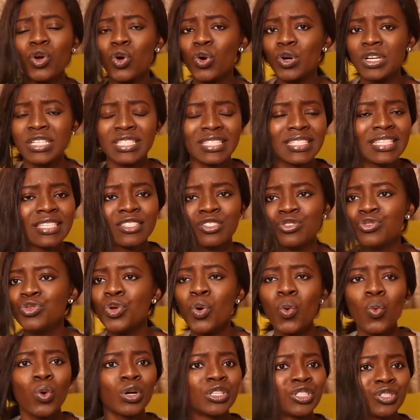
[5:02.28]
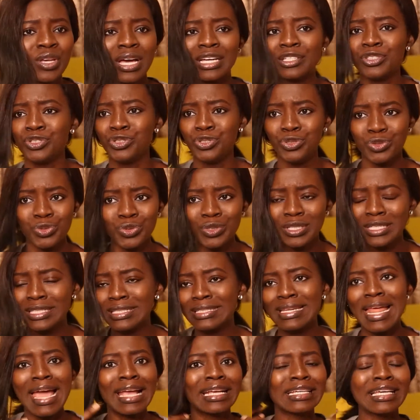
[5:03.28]
courses, know what you are doing,
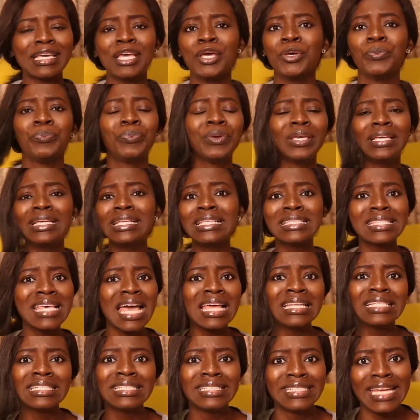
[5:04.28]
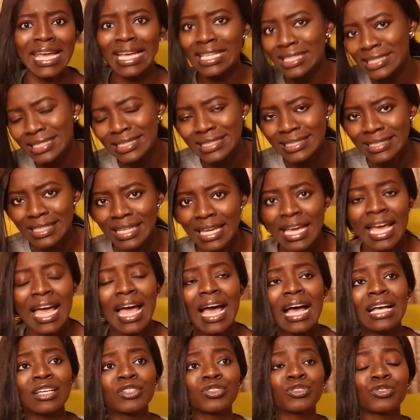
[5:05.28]
like be intelligent.
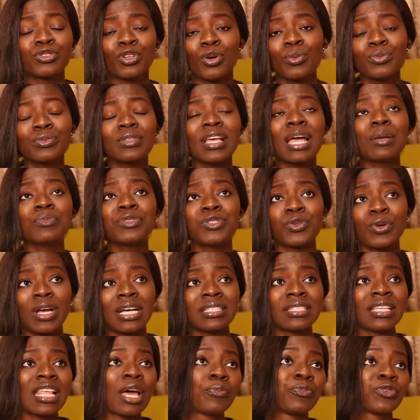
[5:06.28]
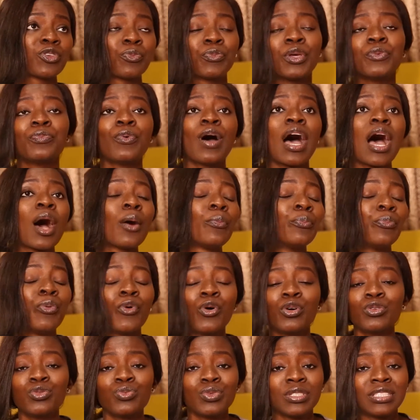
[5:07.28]
And sometimes you can say that some people are
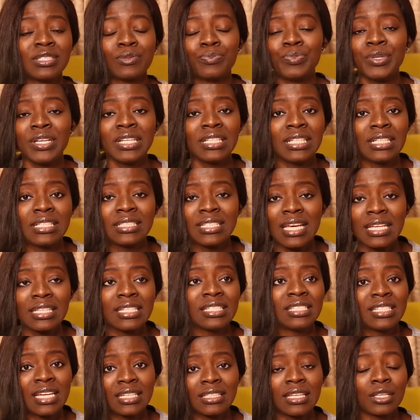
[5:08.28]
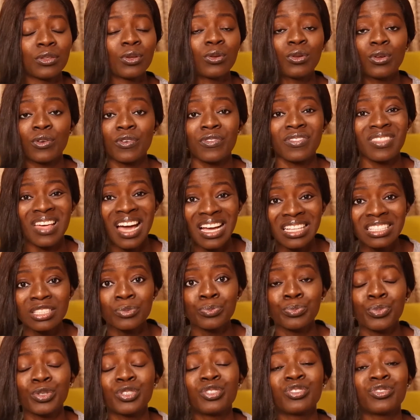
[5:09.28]
born with being intelligent and all of that,
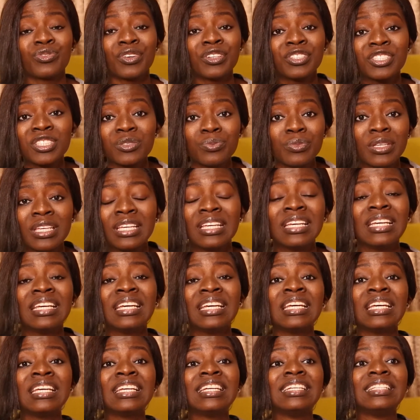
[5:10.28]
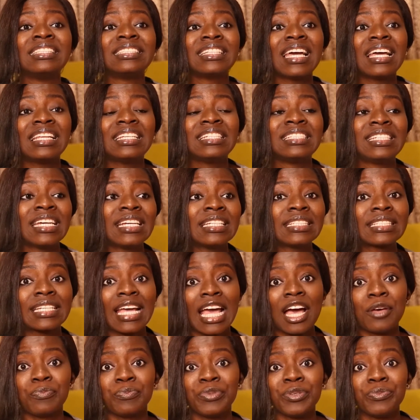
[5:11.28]
but trust me, intelligence
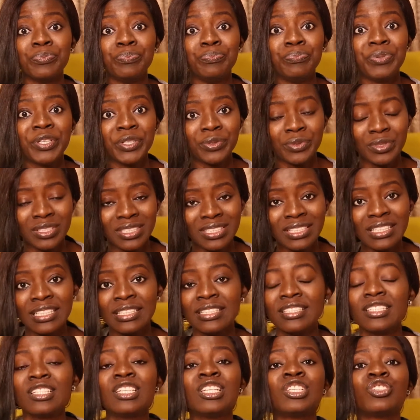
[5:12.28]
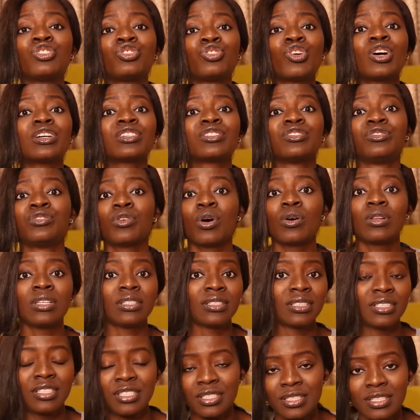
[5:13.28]
can be built. It's just
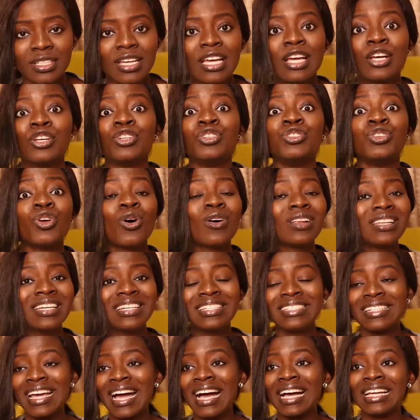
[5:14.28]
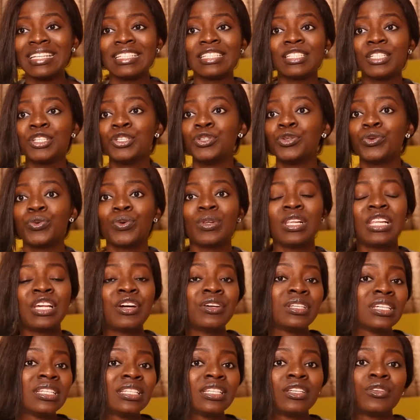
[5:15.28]
knowledge and
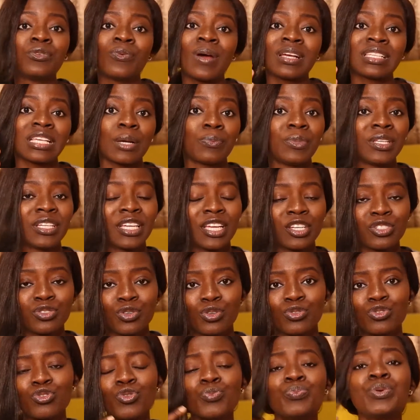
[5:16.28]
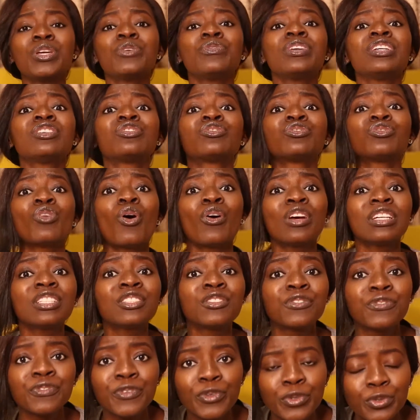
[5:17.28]
learning right application. To be
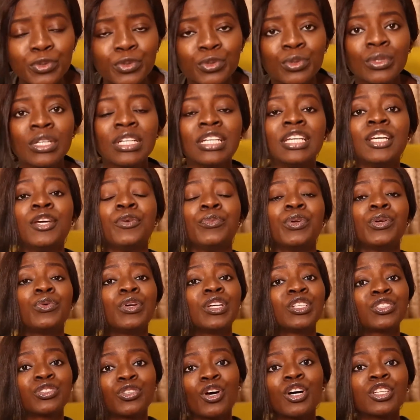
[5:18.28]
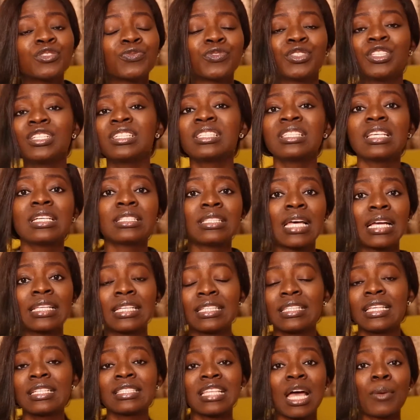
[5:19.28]
resourceful. These things are the
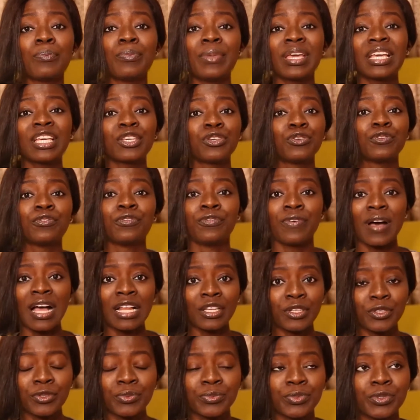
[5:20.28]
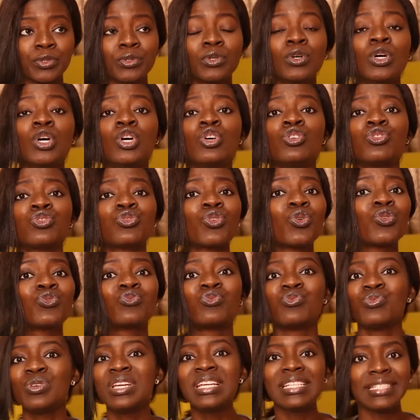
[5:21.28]
things that make you valuable. So
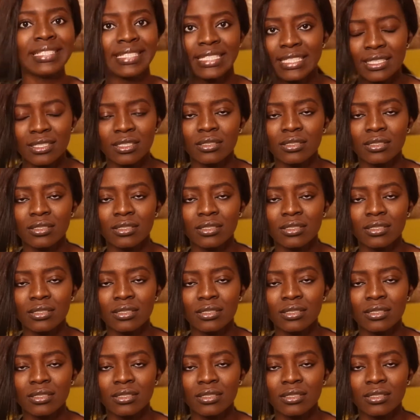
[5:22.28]
read.